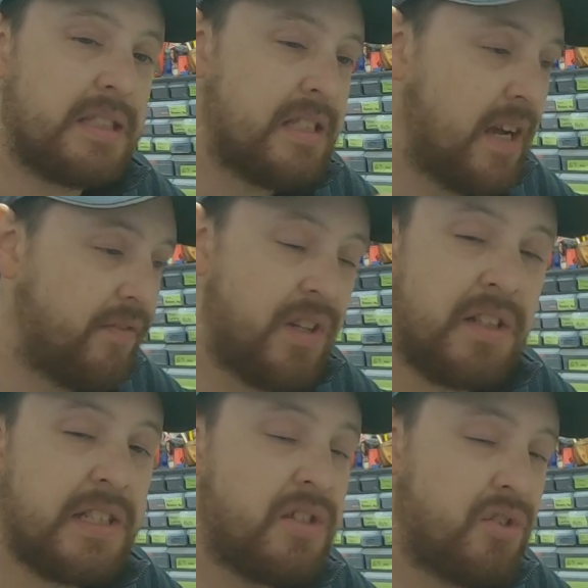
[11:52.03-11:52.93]

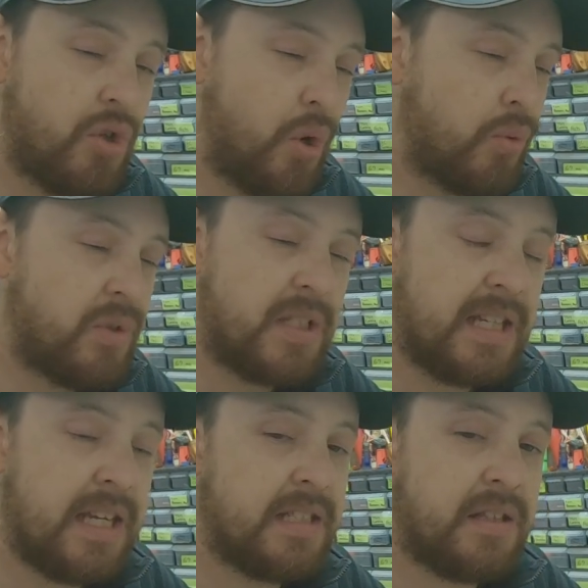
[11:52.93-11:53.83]
definitely don't
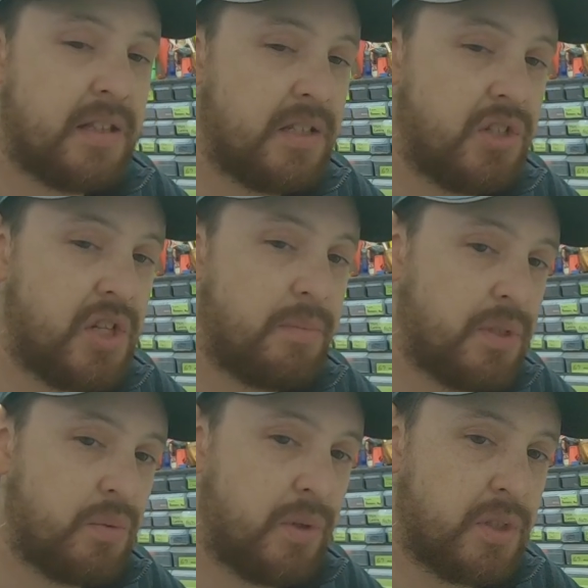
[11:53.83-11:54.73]
get the
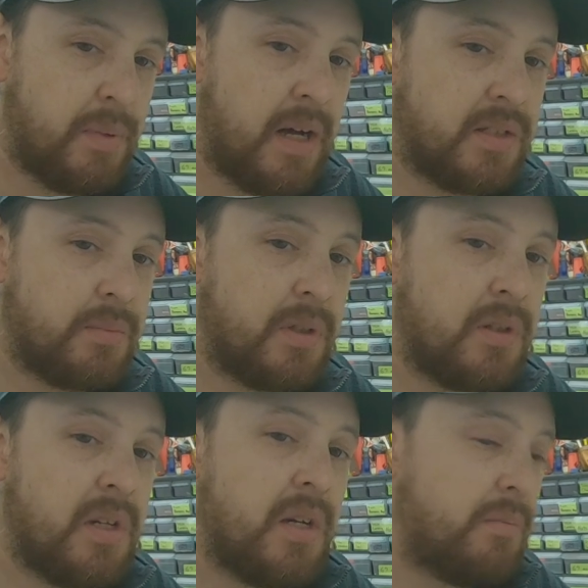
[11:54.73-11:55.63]
cheapest ones possible.
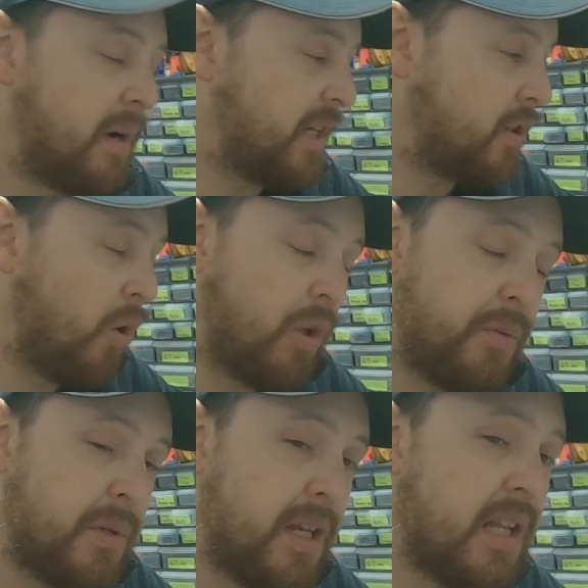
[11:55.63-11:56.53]
My goal at
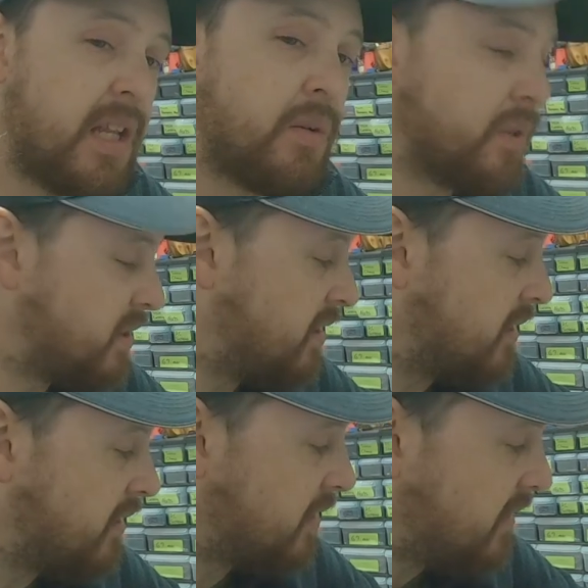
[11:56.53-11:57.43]
the beginning was
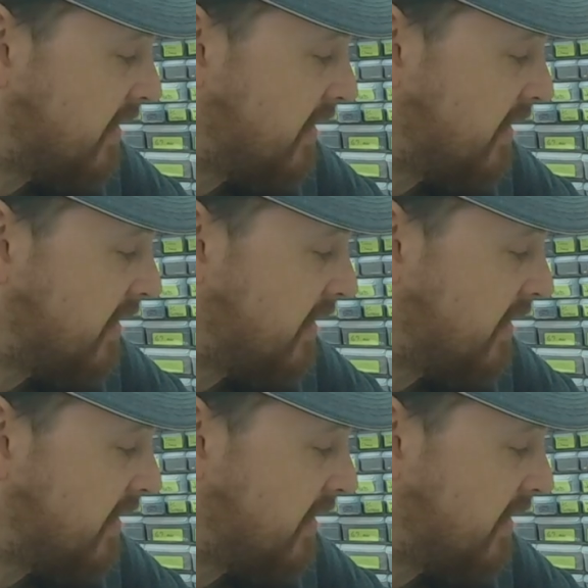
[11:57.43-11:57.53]
to,